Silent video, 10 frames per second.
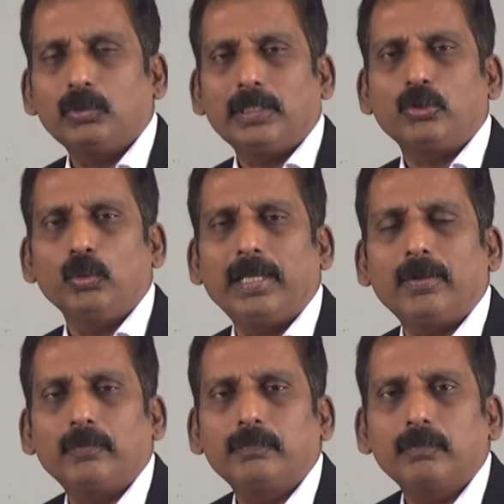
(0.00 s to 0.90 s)
that you
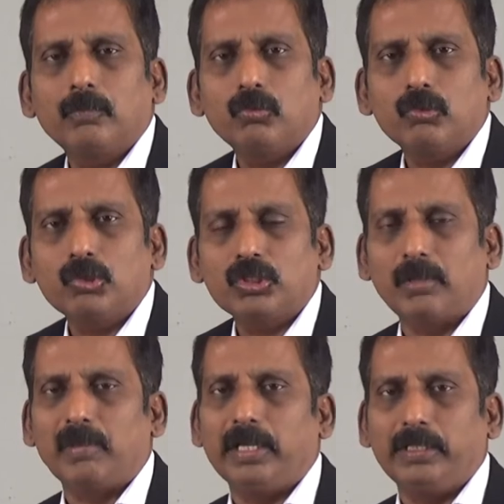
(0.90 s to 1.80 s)
have
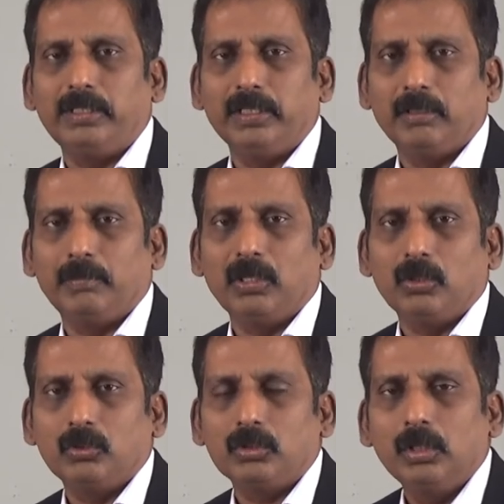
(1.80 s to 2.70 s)
some idea
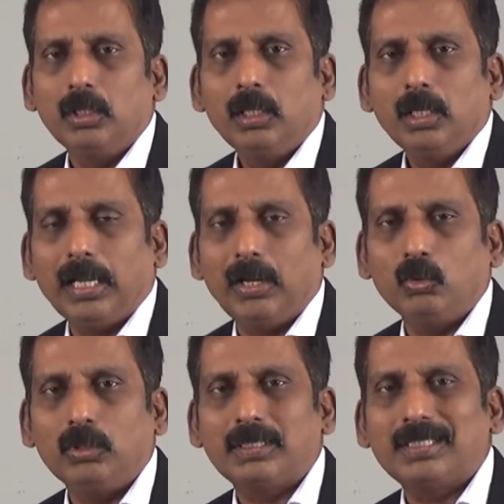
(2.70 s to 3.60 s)
about
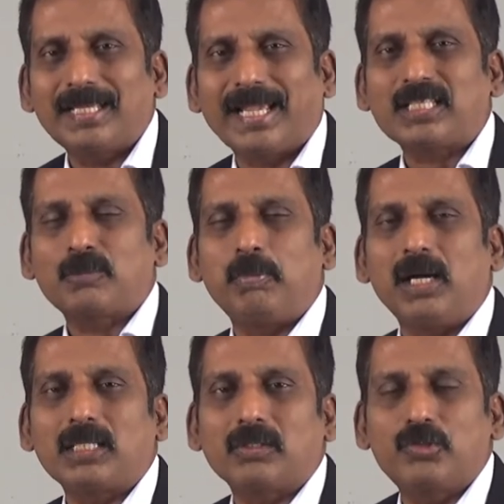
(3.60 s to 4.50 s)
how the tax
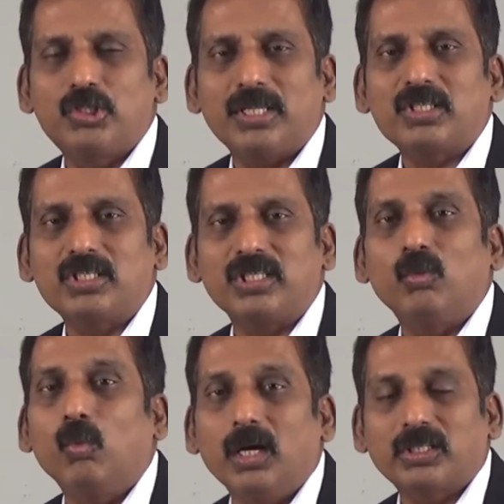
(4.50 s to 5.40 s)
part of GST
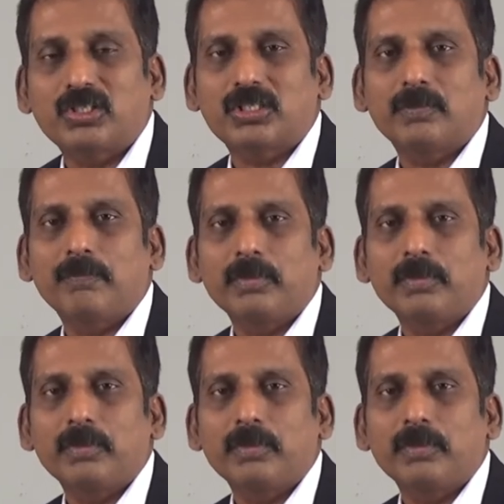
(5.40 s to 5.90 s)
works,